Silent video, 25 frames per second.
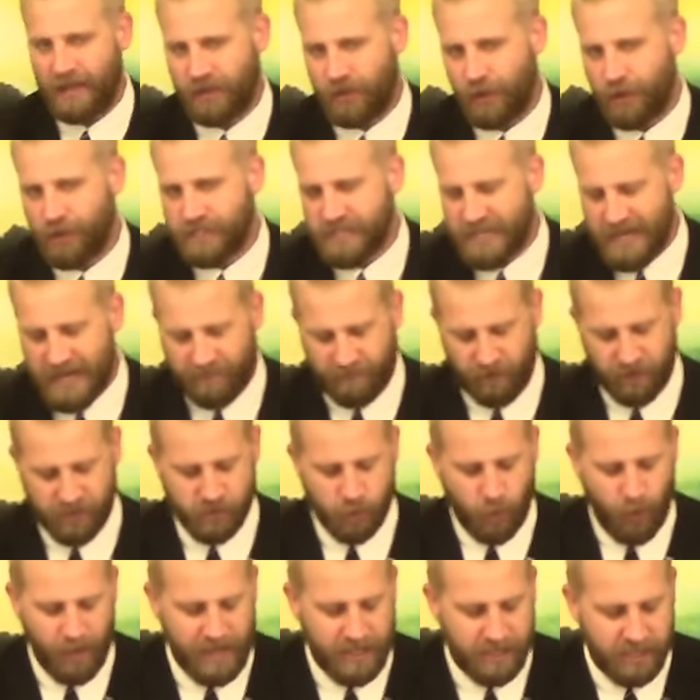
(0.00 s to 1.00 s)
13 verse
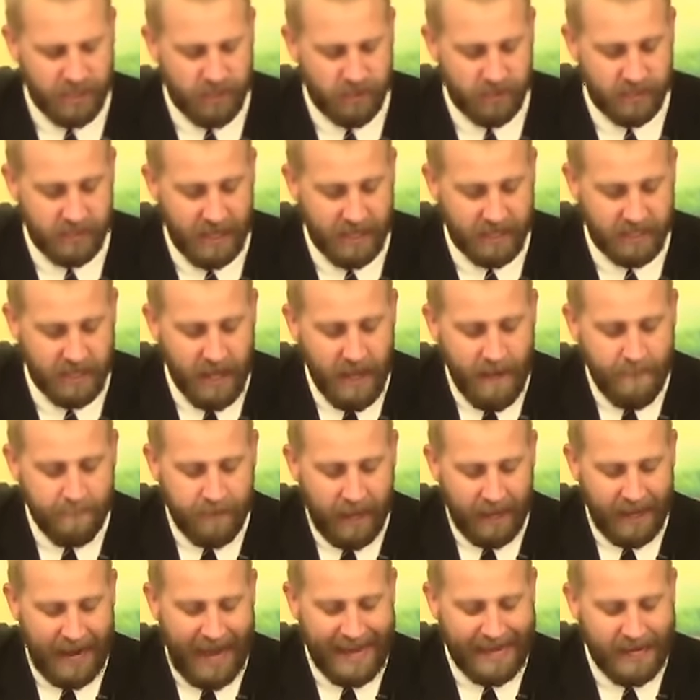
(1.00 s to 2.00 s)
22 says,
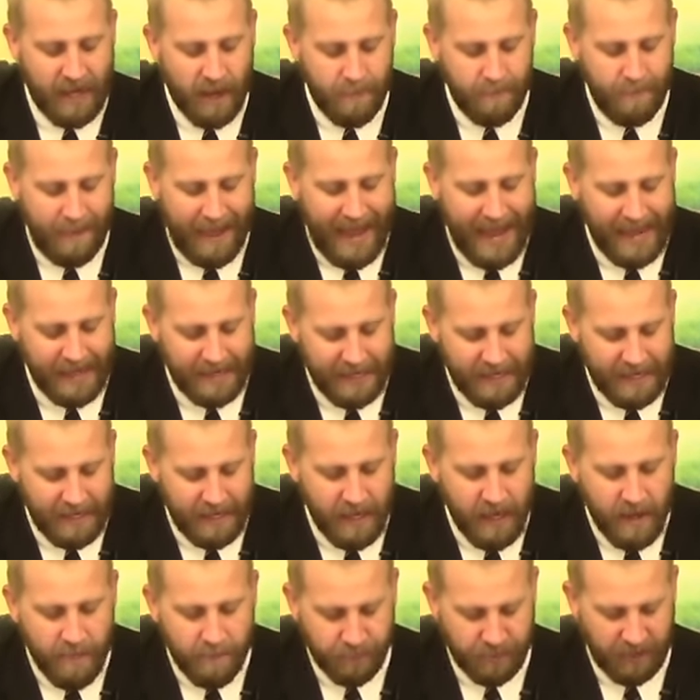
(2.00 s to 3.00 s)
And I
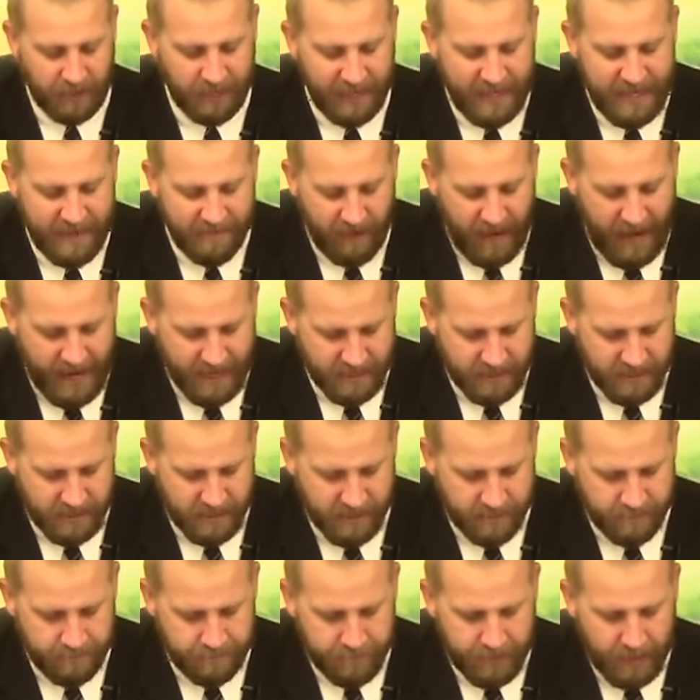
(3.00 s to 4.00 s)
commanded the
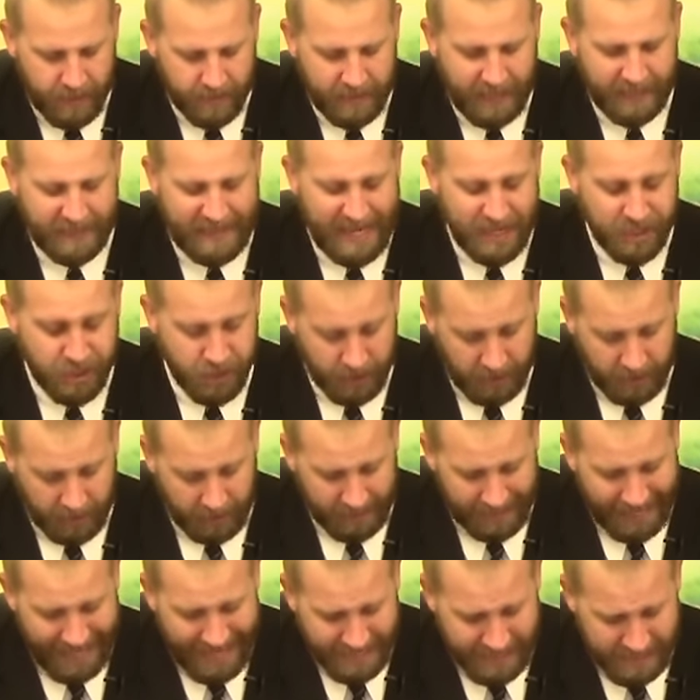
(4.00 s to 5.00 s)
Levites that they should
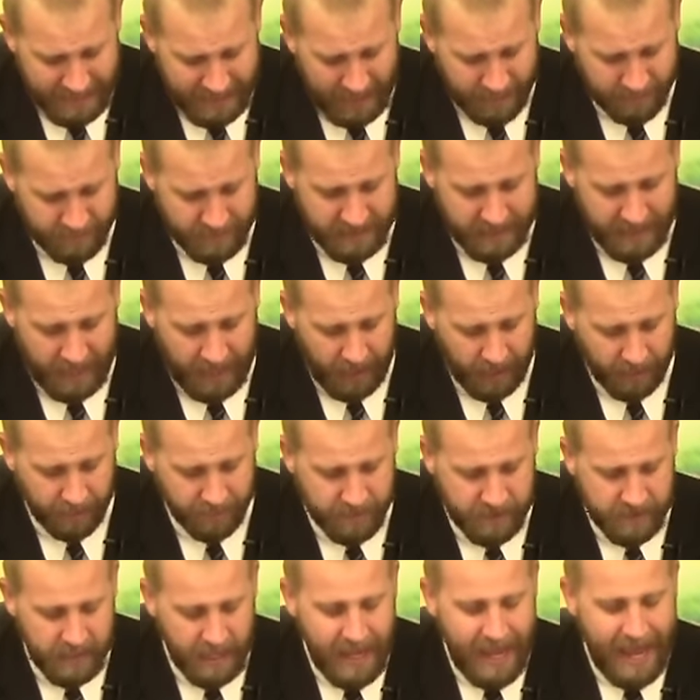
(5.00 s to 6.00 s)
cleanse
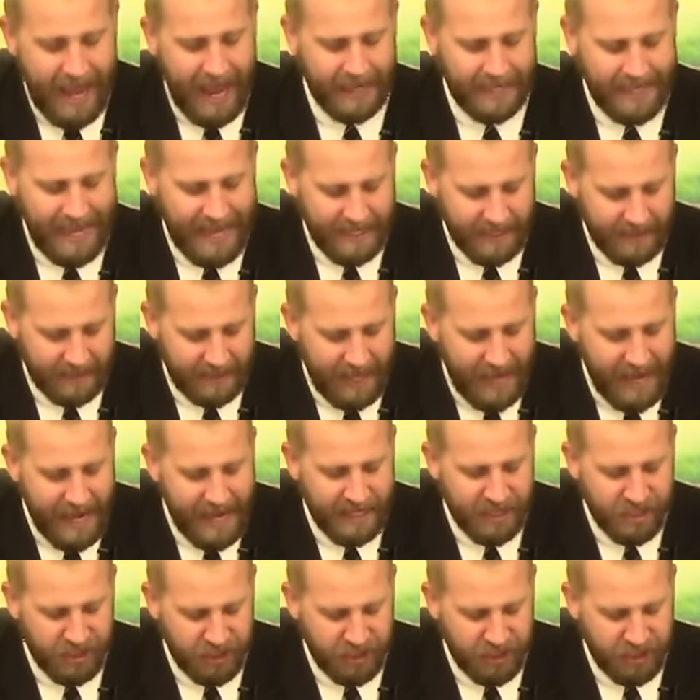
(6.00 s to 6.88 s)
themselves and that they